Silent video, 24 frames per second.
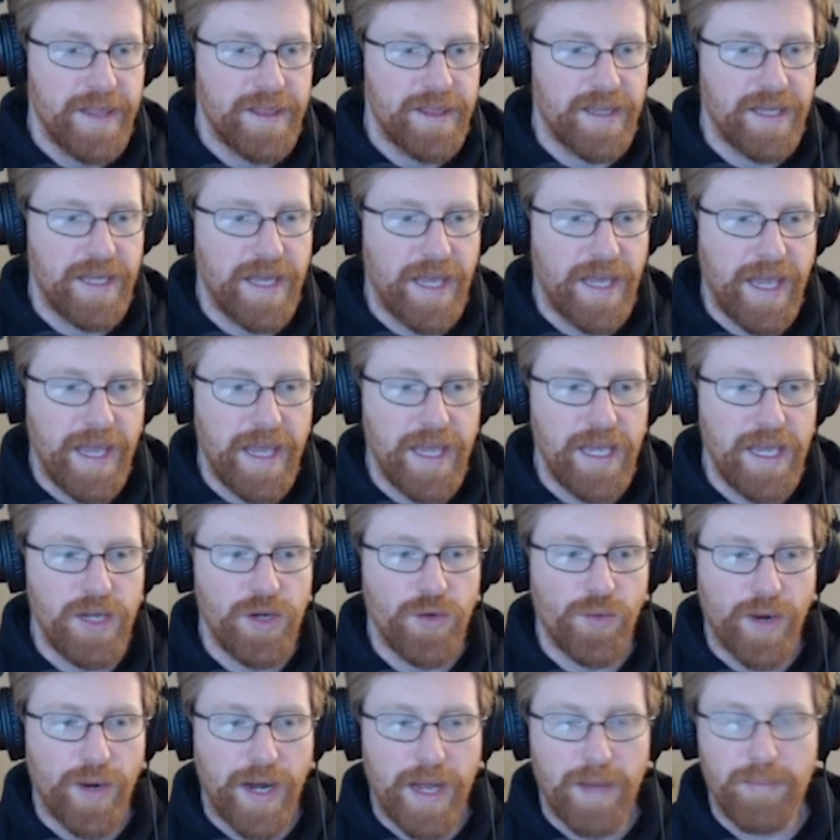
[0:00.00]
The
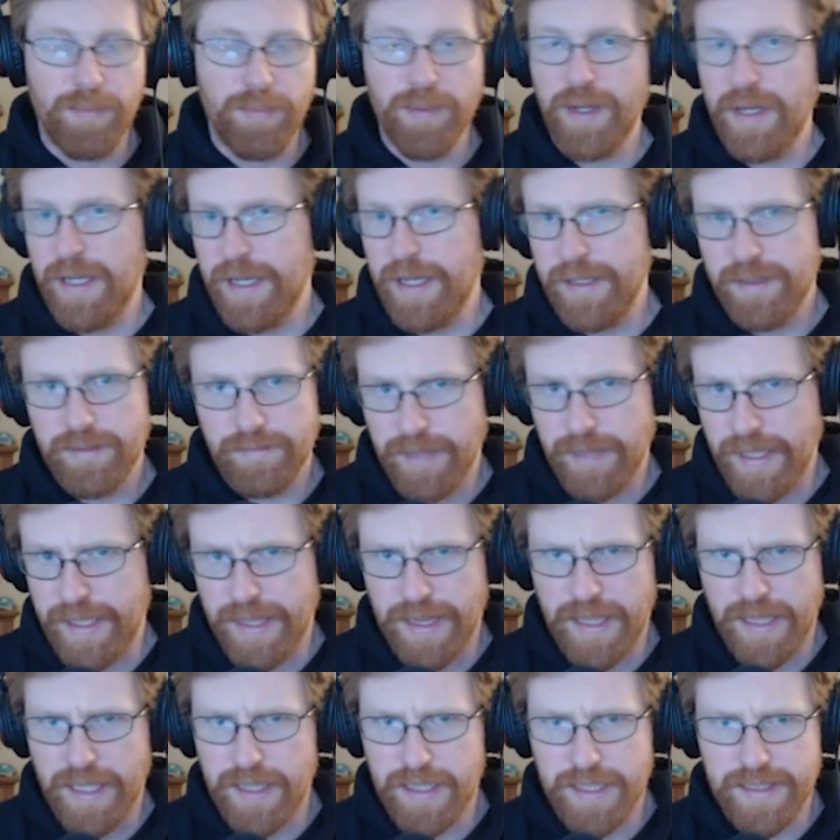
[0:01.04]
agrep, I, I
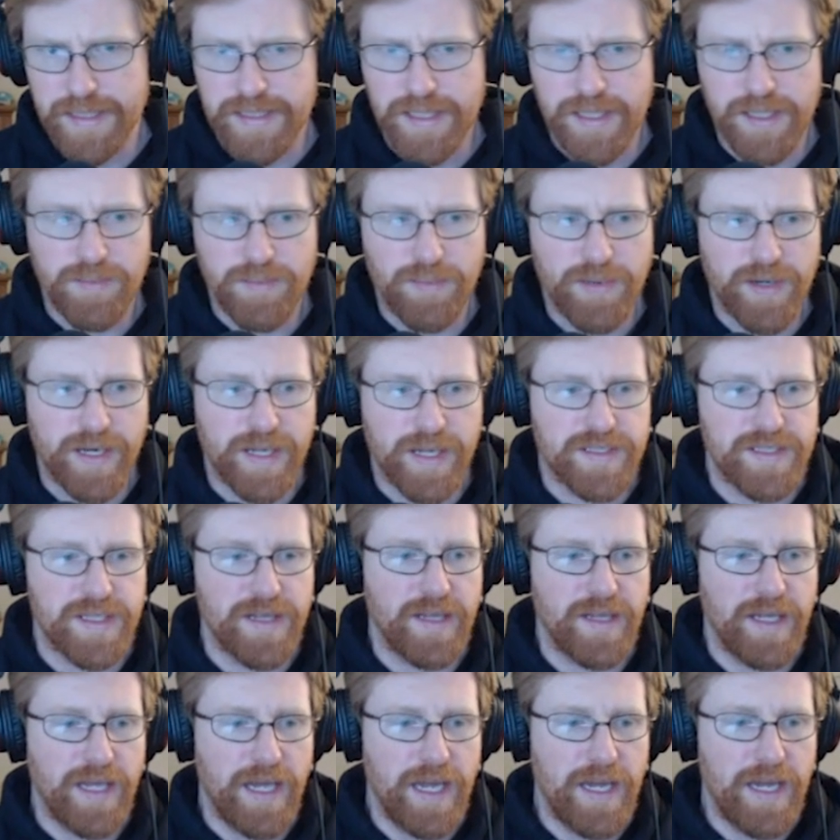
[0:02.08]
think that's how you pronounce it,
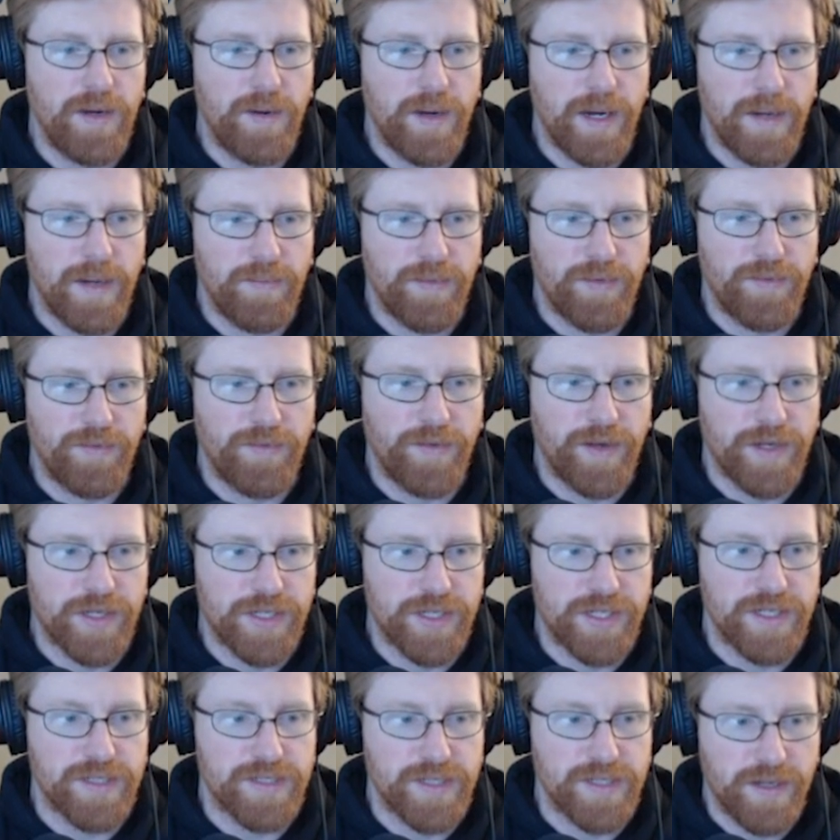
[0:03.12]
the agrep
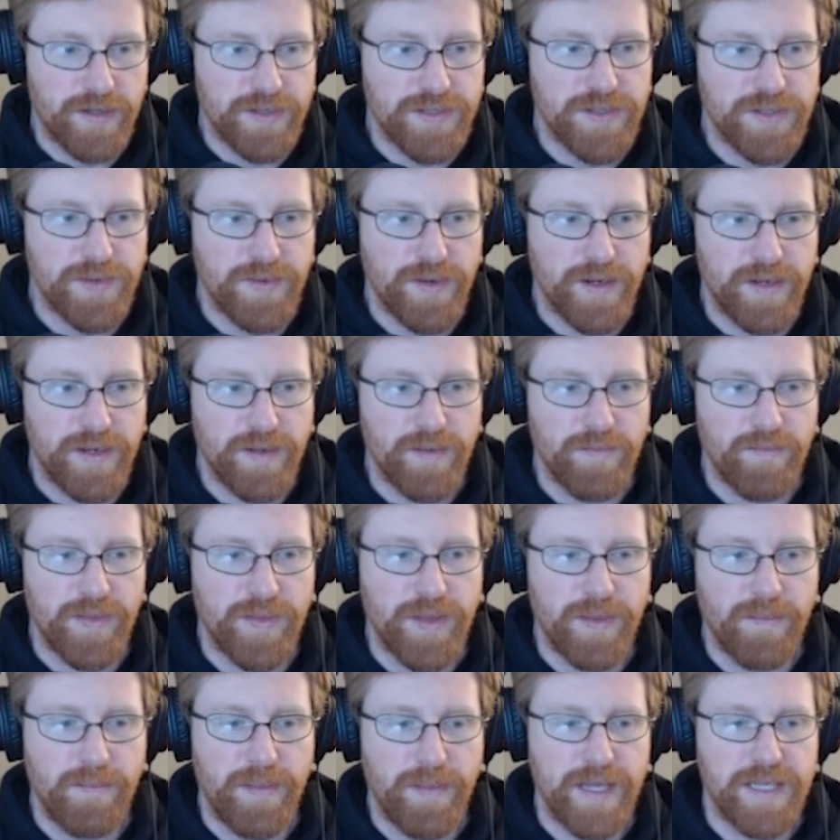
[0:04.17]
function is also in the,
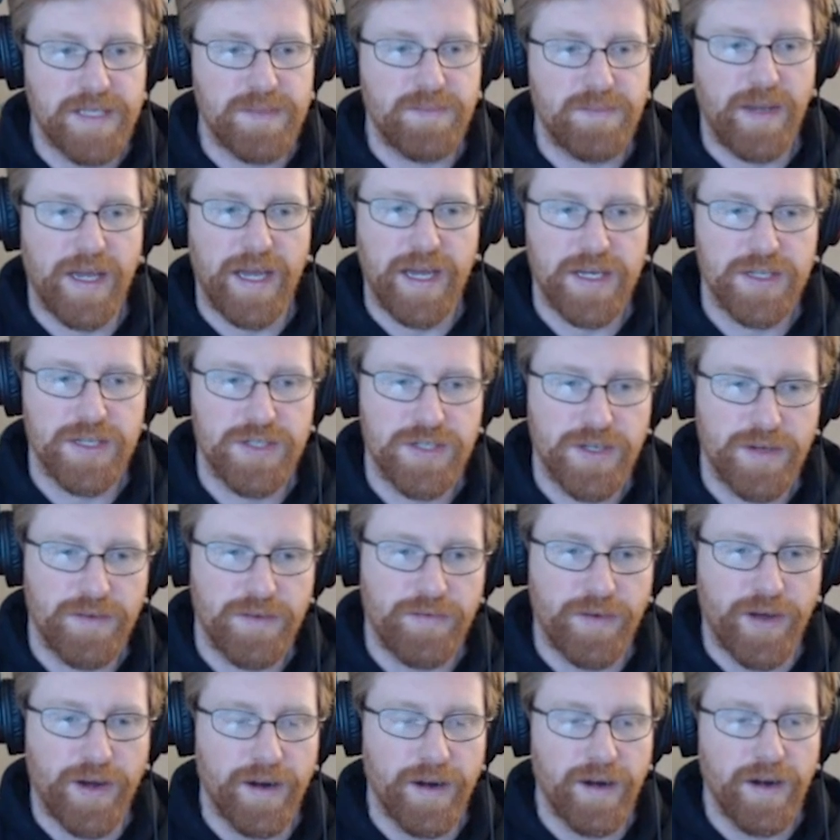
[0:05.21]
the base package
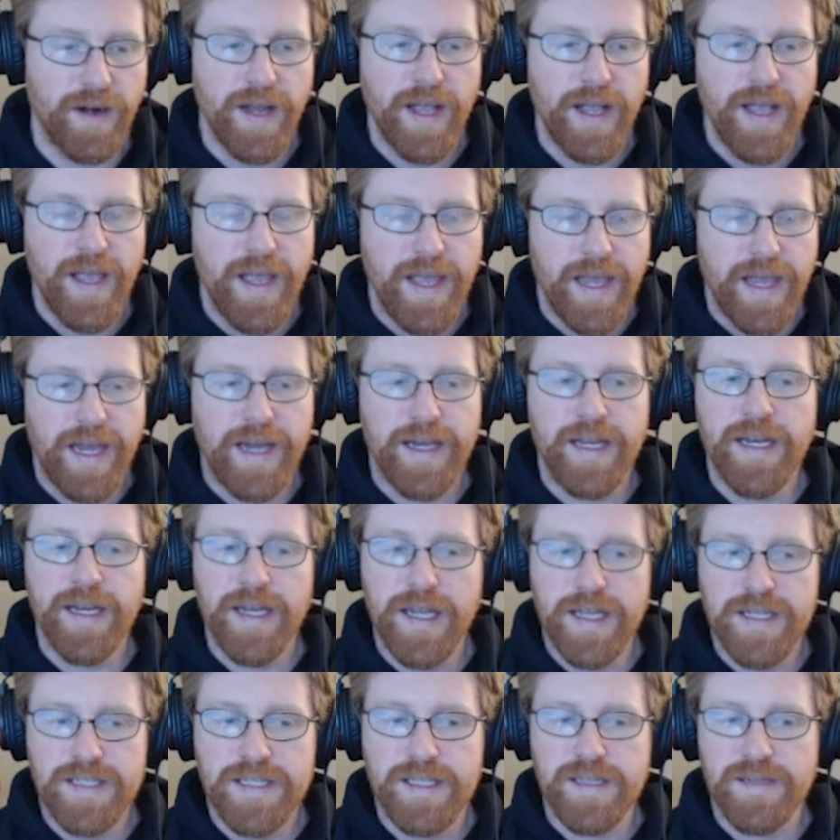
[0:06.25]
of R, and it
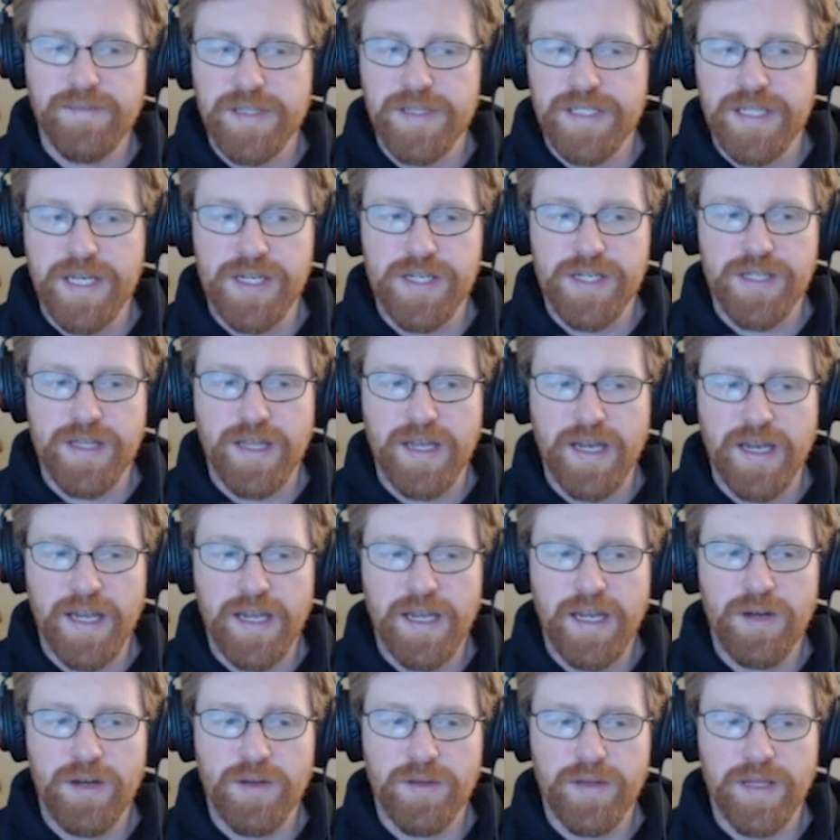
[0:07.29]
has a limitation that it
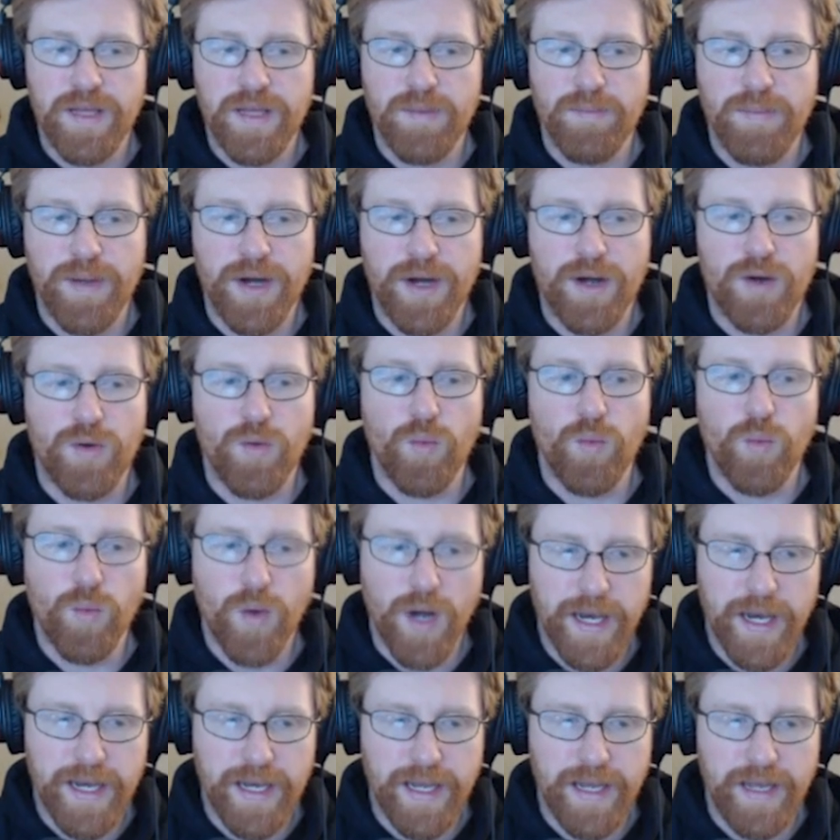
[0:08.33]
can only compare
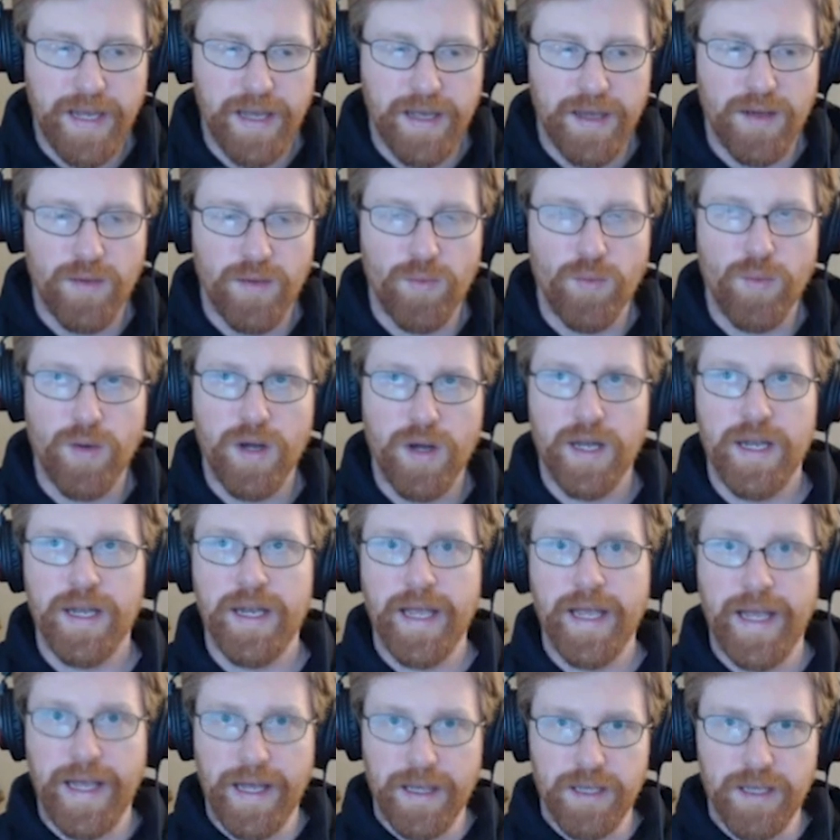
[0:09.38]
one, a,
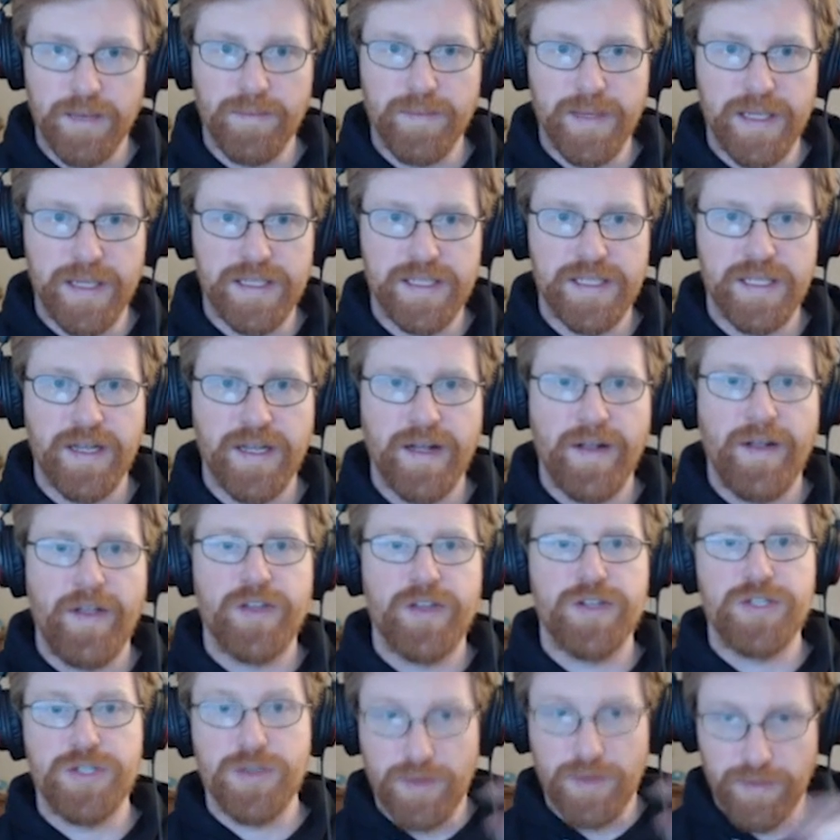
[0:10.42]
one element
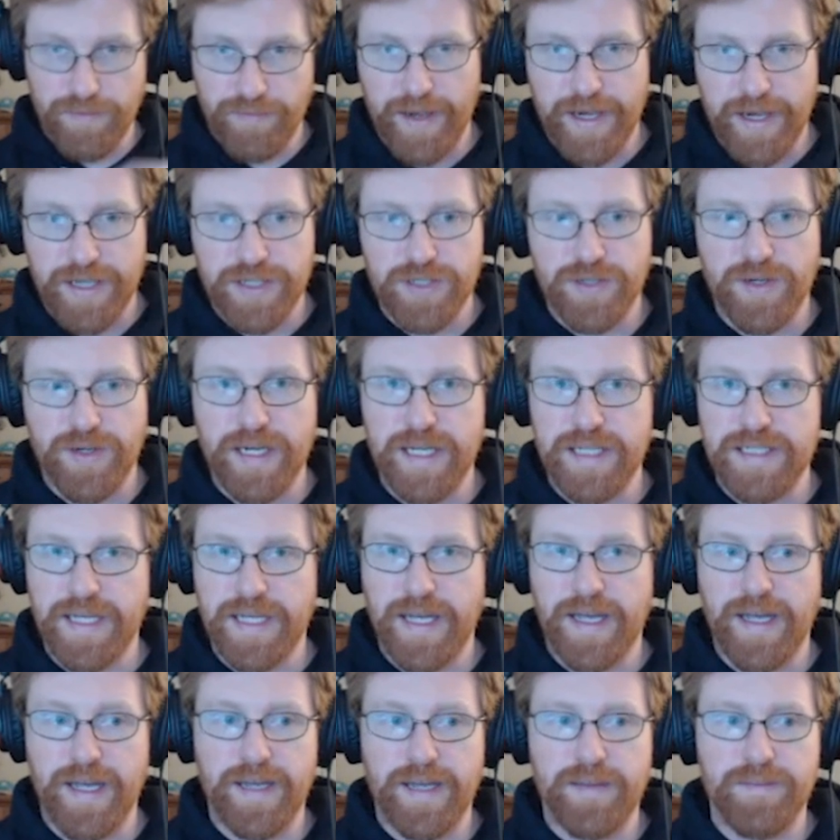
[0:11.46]
to a vector at a
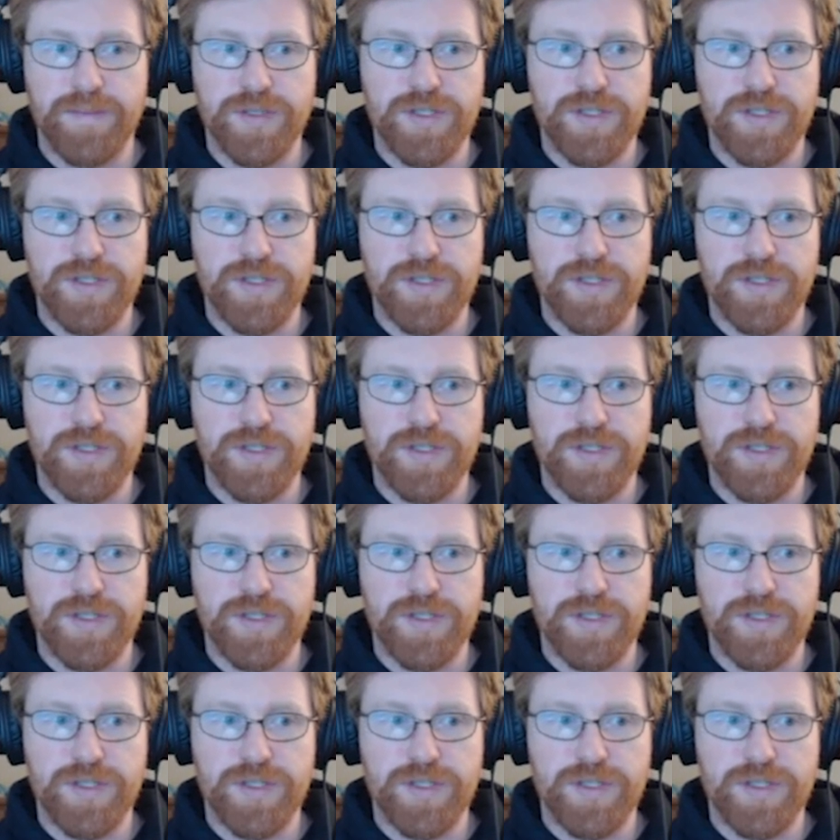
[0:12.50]
time.